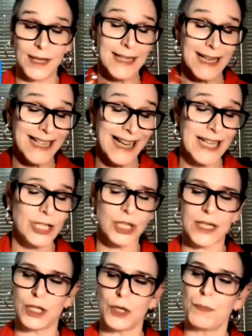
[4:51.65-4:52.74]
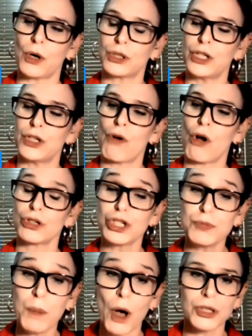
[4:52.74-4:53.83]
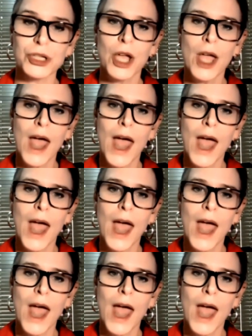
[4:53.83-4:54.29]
it, it alleges that you parked in the wrong spot.